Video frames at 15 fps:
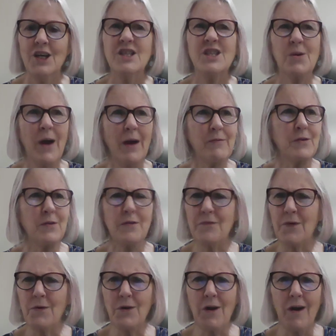So after the
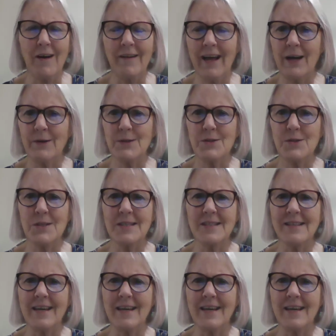phone call, I was just